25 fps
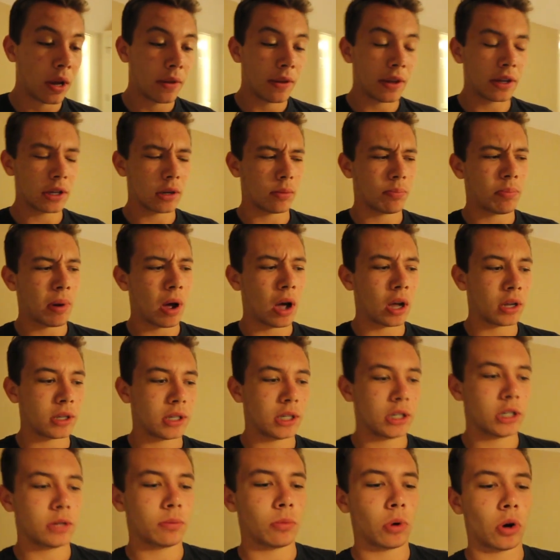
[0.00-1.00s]
There's a
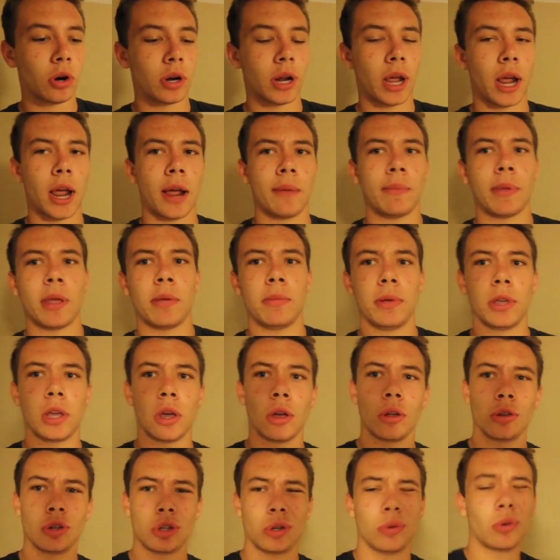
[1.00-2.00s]
party tomorrow night I may be
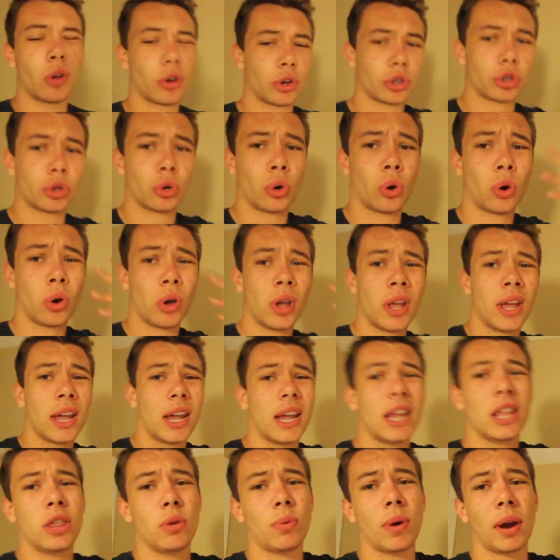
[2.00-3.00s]
going to. Not sure.
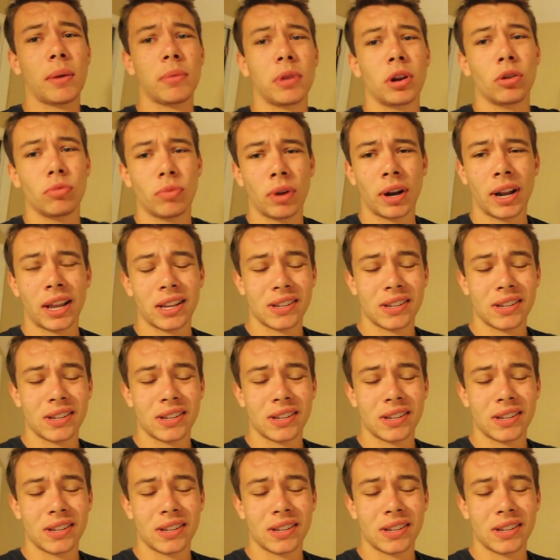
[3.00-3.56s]
Either way, I'm going to run